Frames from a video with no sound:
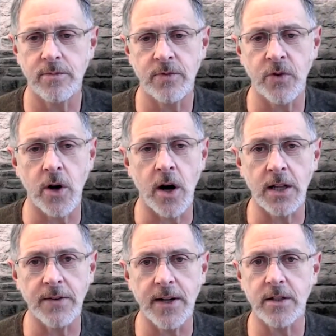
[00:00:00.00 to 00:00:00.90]
for
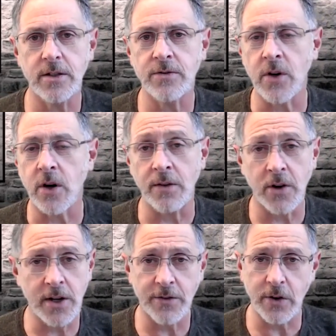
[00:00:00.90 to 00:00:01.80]
all of us, for all of
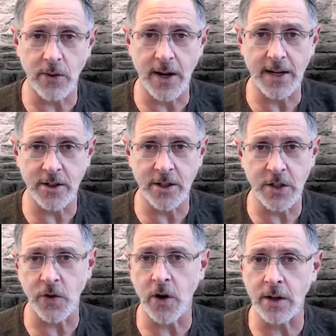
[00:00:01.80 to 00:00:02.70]
our different races,
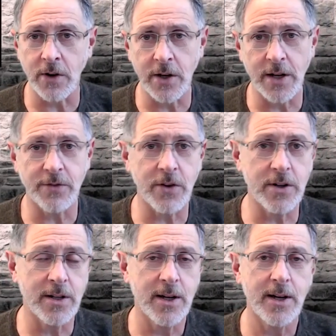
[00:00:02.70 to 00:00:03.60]
for all of our
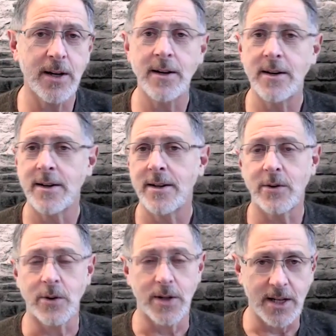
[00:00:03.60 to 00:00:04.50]
different
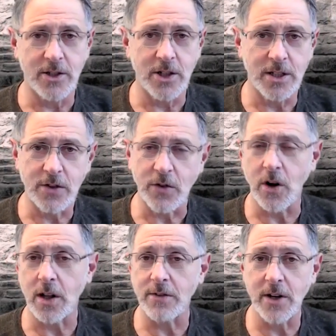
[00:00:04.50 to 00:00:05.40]
religions, for
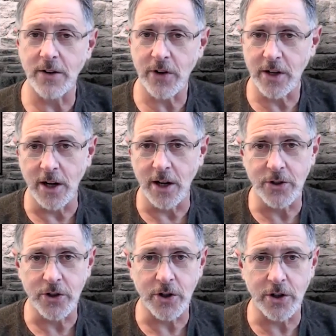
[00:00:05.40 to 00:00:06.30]
all of our different
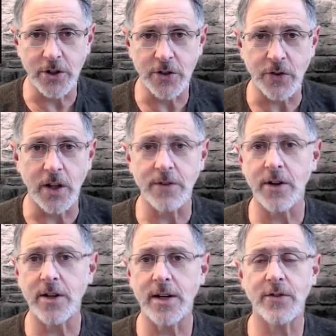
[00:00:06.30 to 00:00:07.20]
cultures, for all of
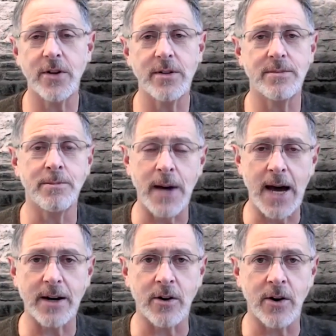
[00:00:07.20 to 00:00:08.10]
our different
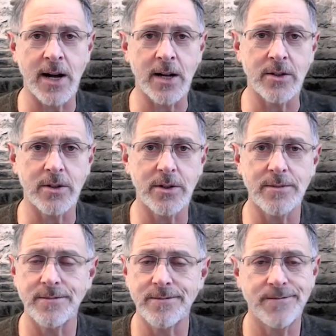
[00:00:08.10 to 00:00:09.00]
backgrounds.
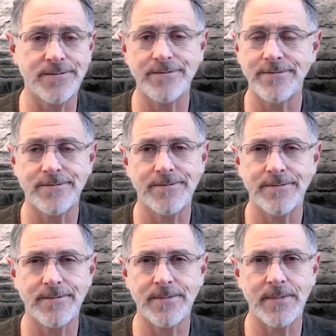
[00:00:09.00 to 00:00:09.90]

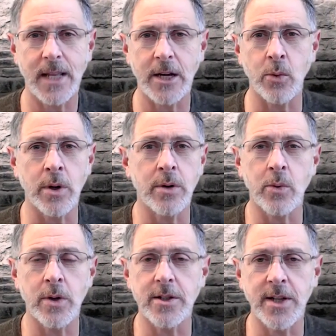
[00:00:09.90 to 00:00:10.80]

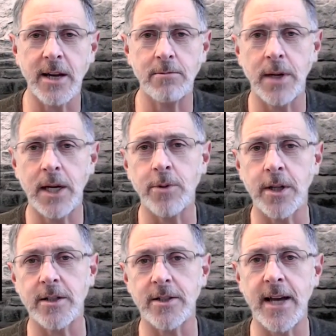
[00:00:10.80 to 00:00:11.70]
We're the same
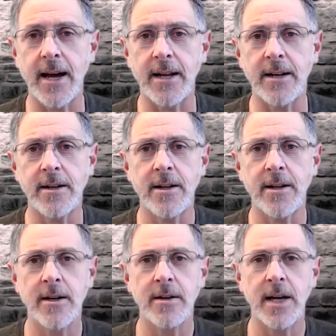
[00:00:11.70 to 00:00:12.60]
people inside,
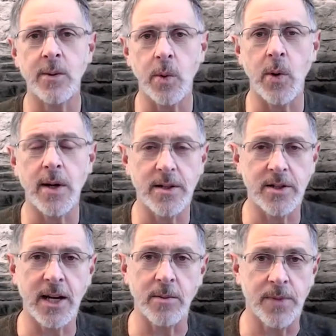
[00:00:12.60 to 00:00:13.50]
and we want the
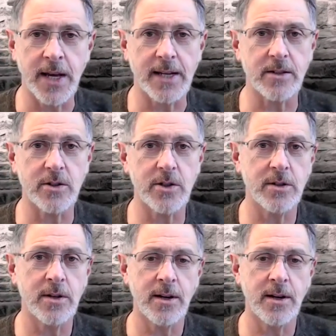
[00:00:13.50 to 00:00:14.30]
same things.